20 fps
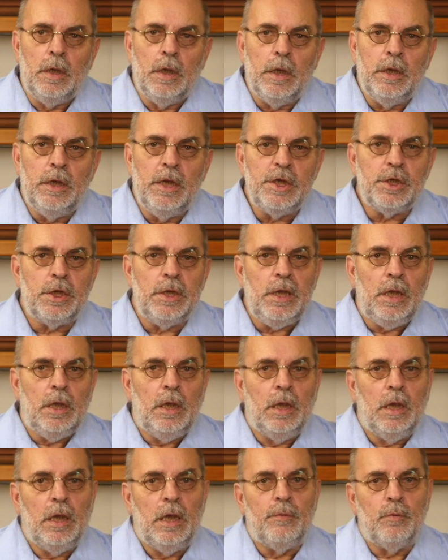Initially,
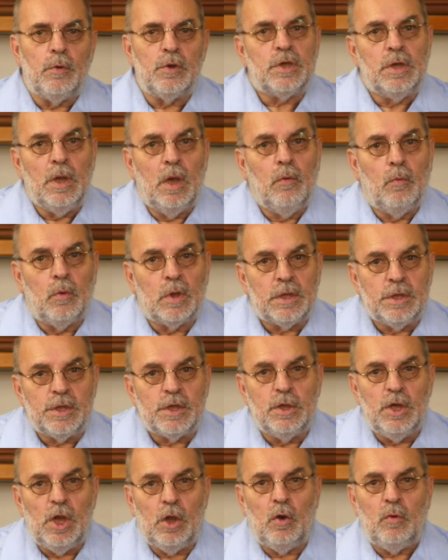it was what
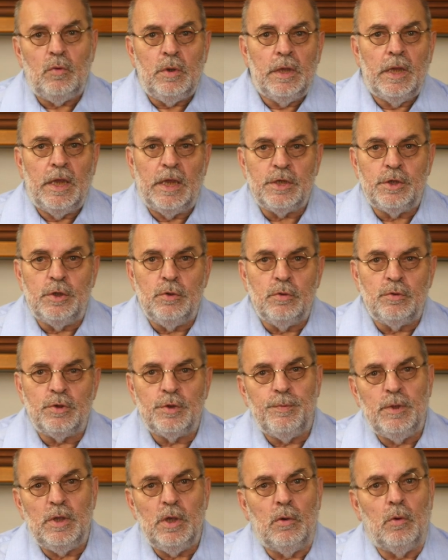is known as
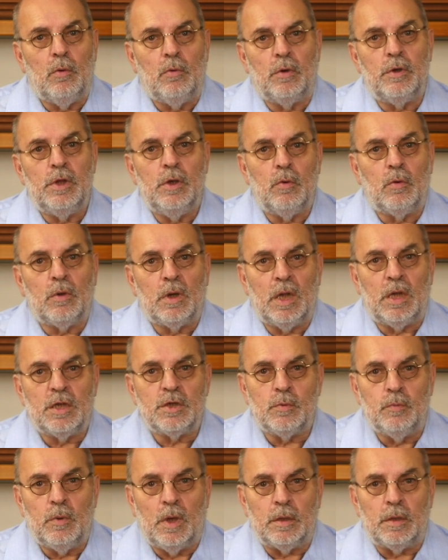USB Audio
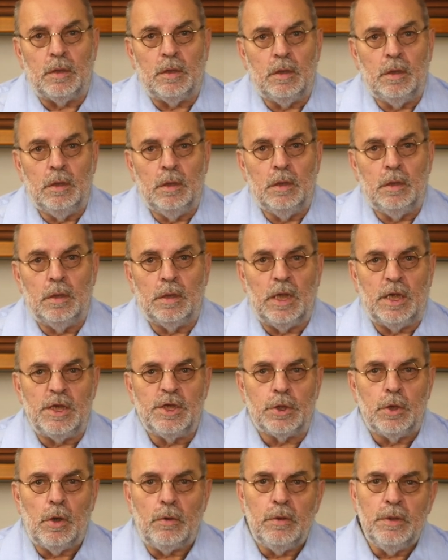Class 1, an
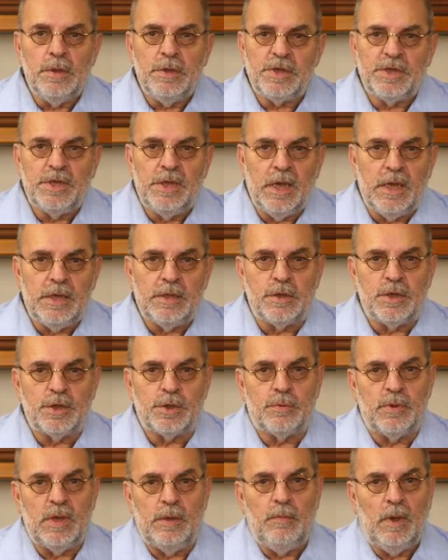isochronous data
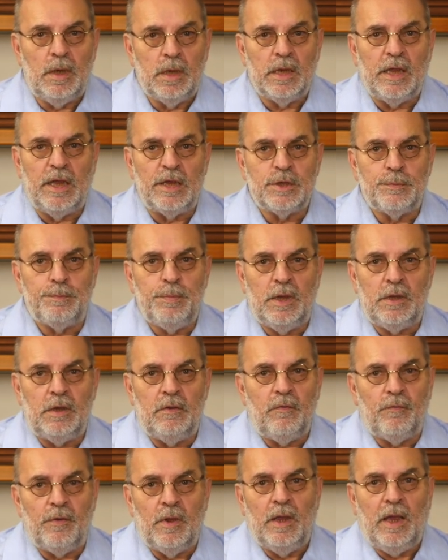stream like
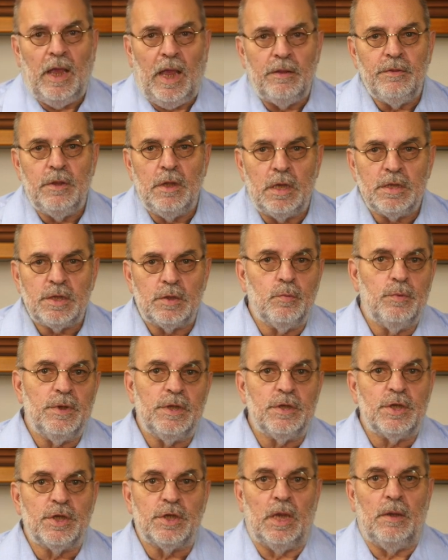SPDIF and thus
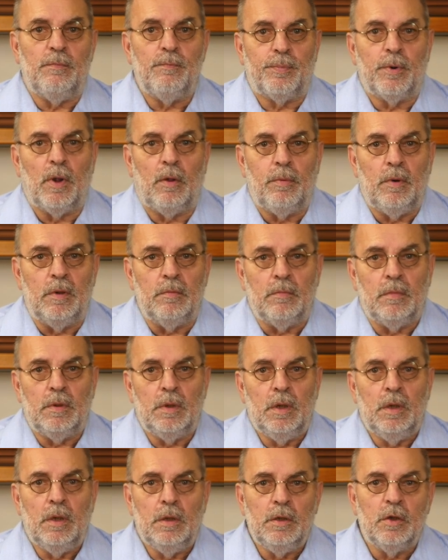with the same problem.
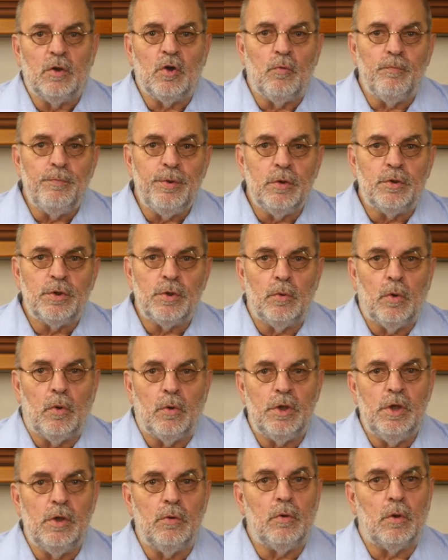The computer
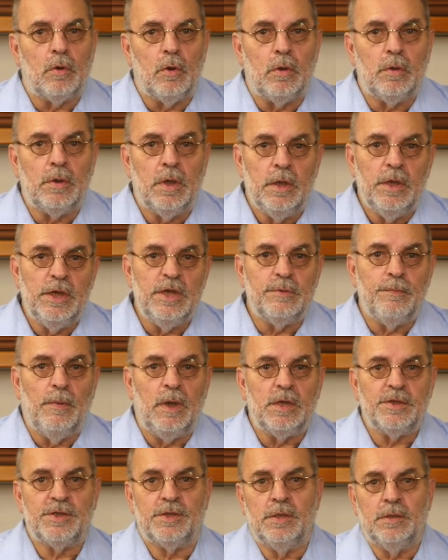audio clock is
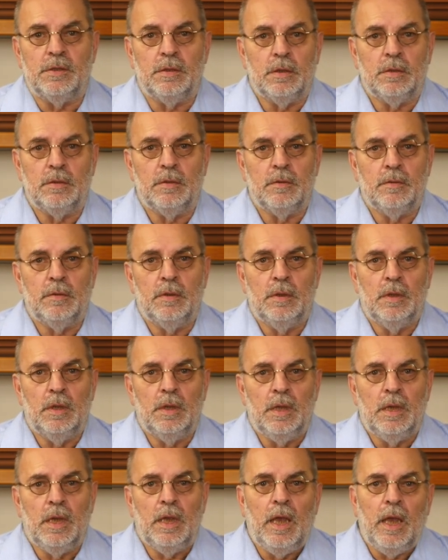master.
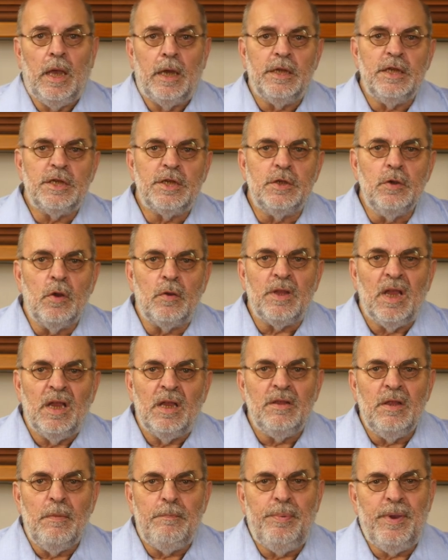And it's not
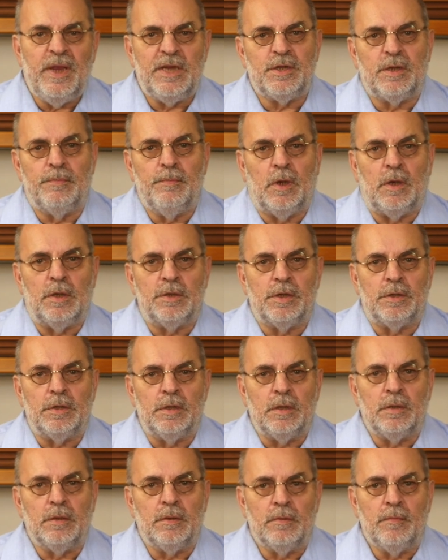the best
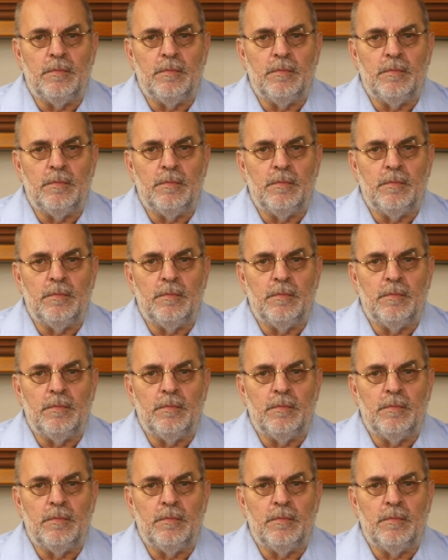master.